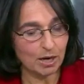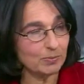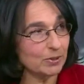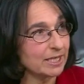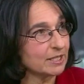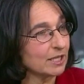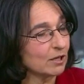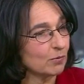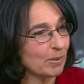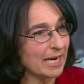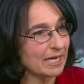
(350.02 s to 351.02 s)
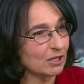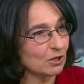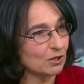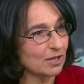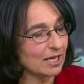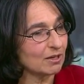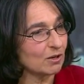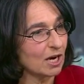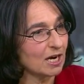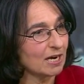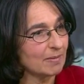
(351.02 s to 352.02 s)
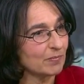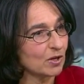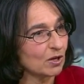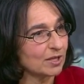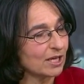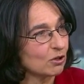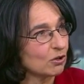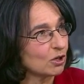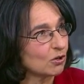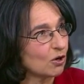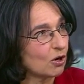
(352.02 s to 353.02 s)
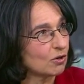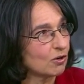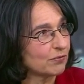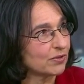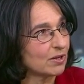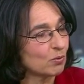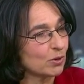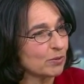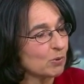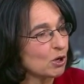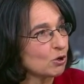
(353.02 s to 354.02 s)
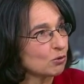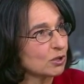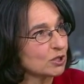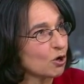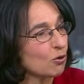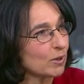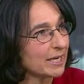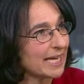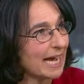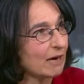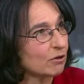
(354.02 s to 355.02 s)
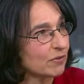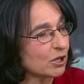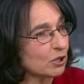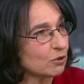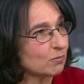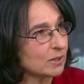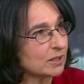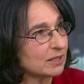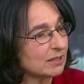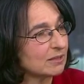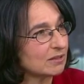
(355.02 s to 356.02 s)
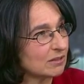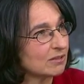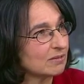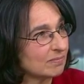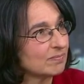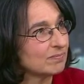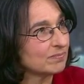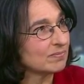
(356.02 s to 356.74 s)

properties that are bank uh, that um, that are where the borrower is already out of the home. They're out of the home.